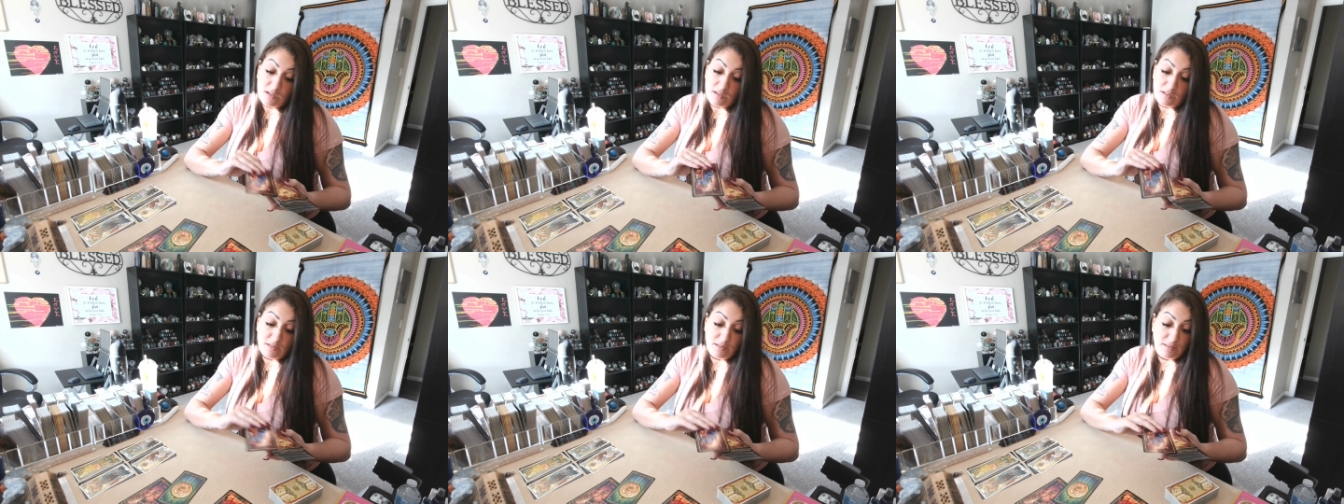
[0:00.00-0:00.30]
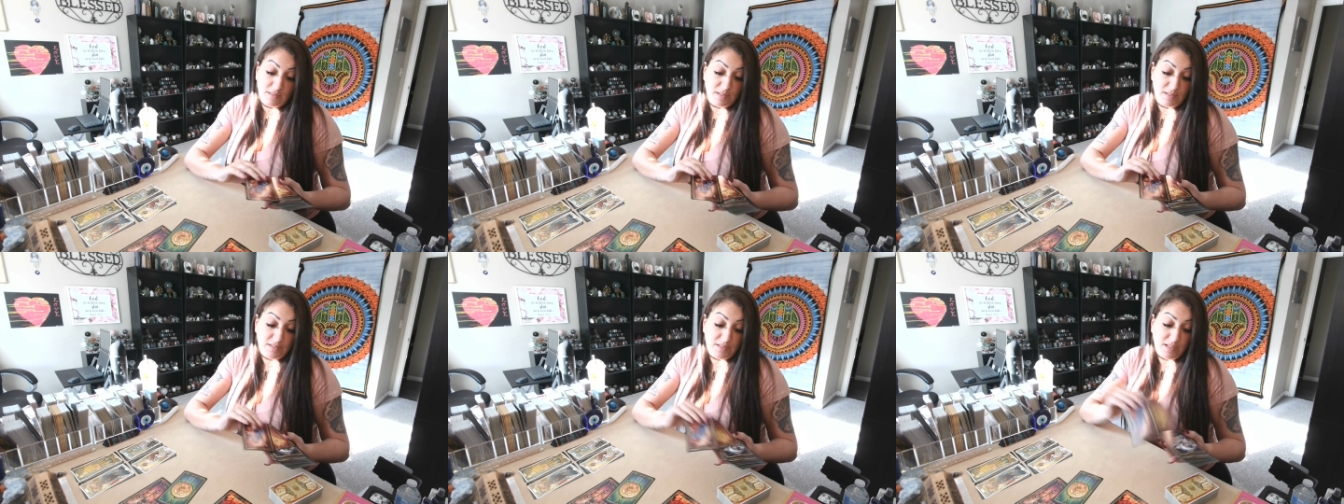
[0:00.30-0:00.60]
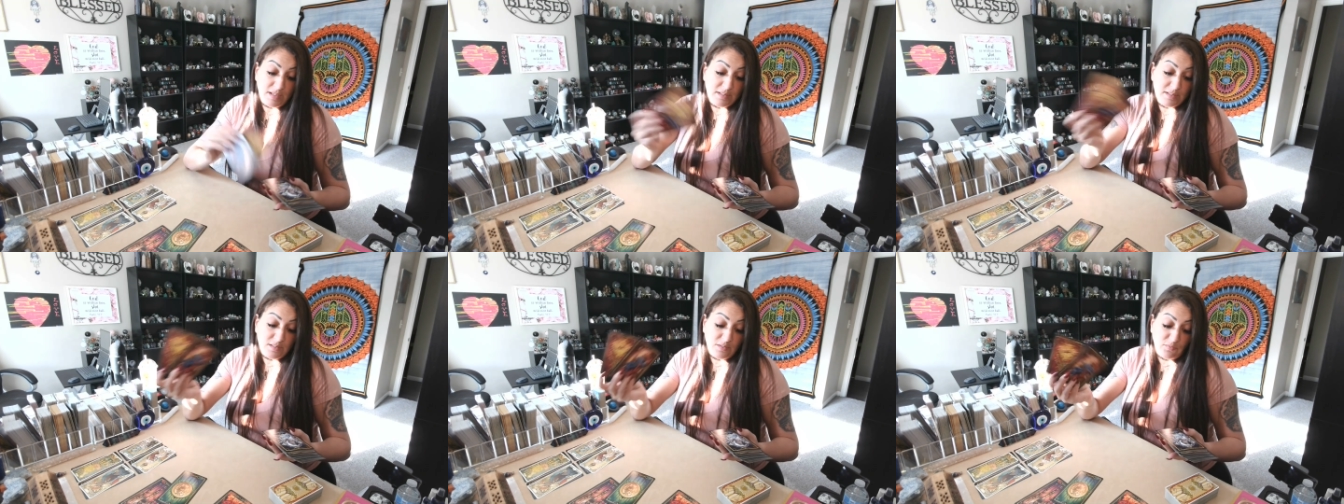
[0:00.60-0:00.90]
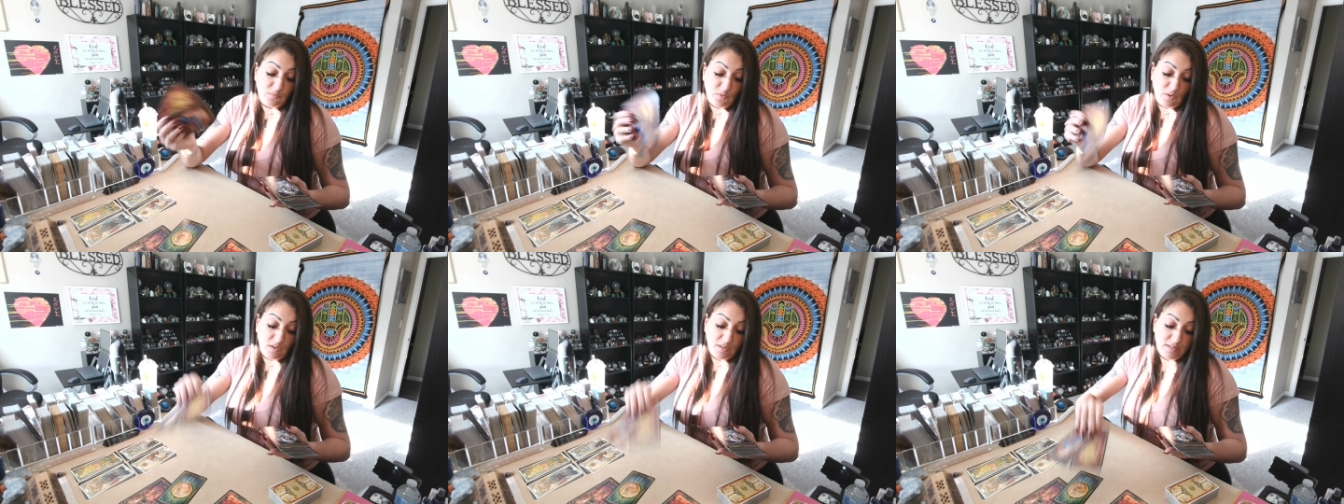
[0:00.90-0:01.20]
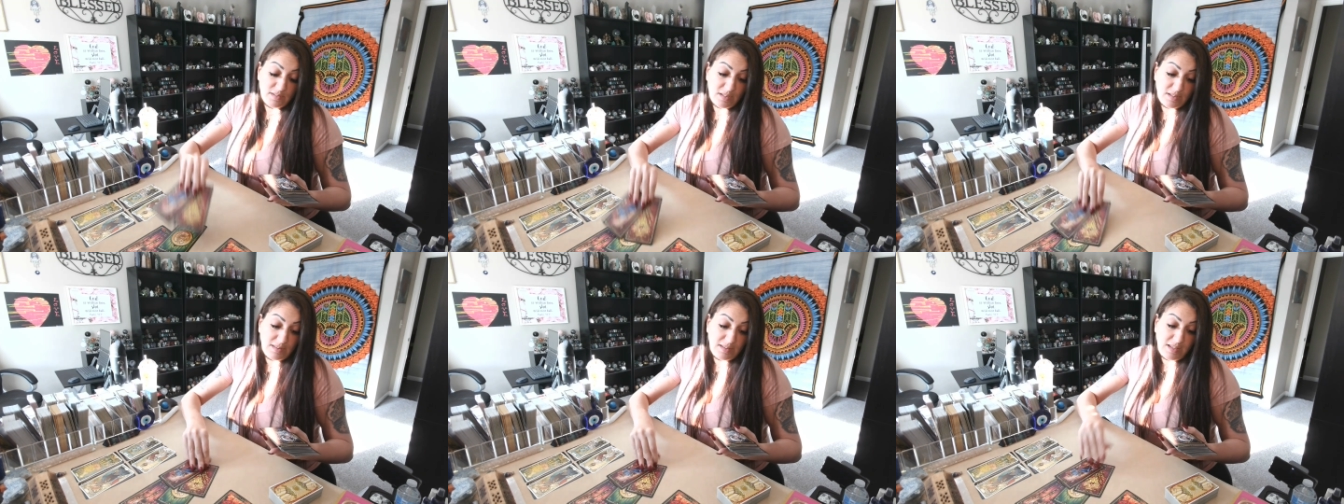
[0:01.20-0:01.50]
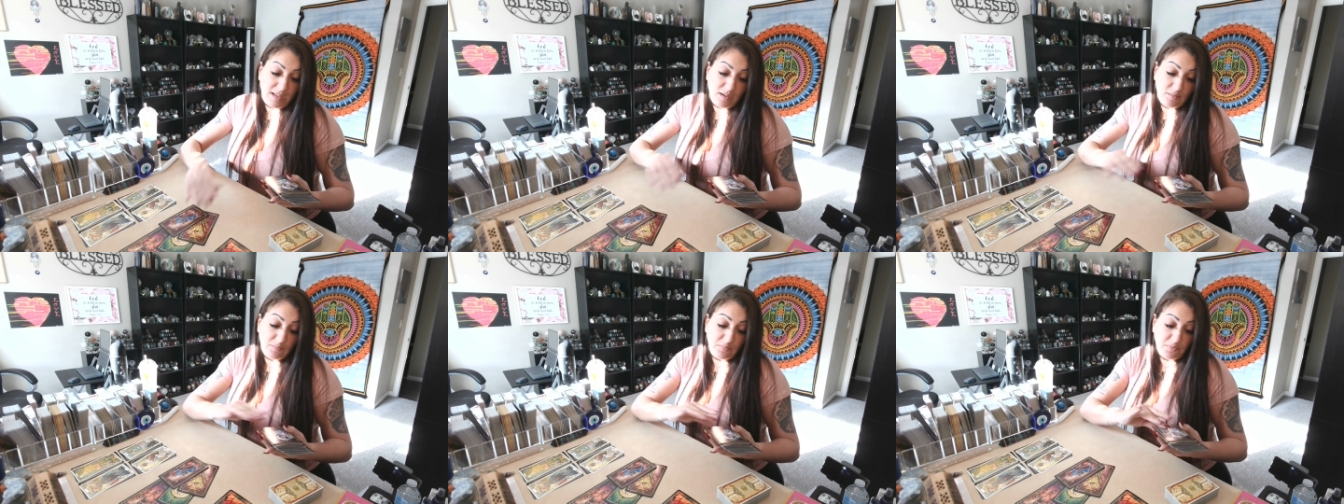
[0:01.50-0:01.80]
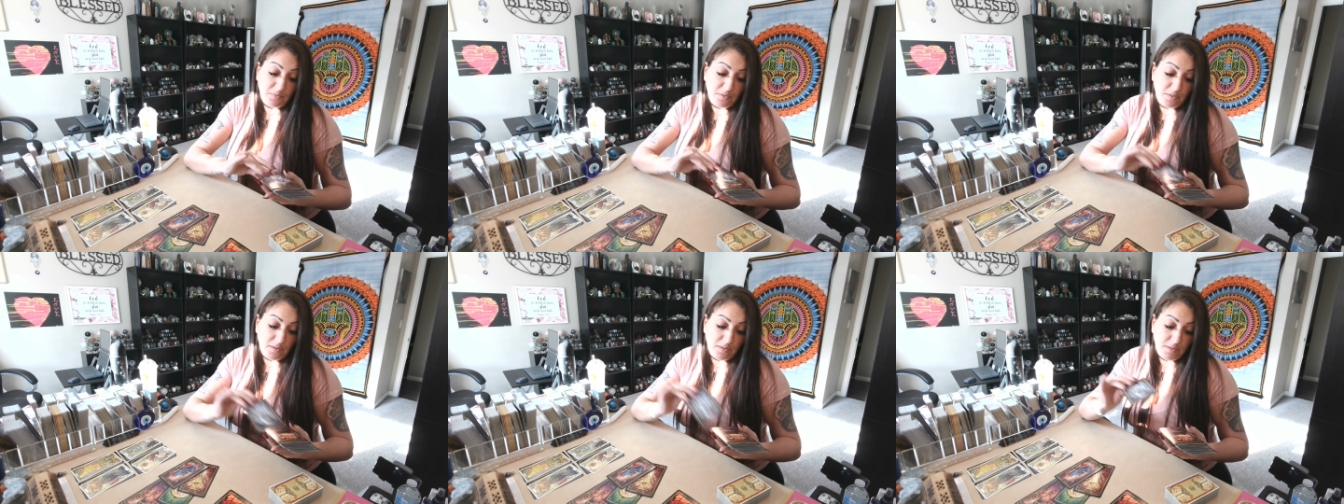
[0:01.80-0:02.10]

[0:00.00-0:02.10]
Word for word: the Six of Wands, and the Emperor.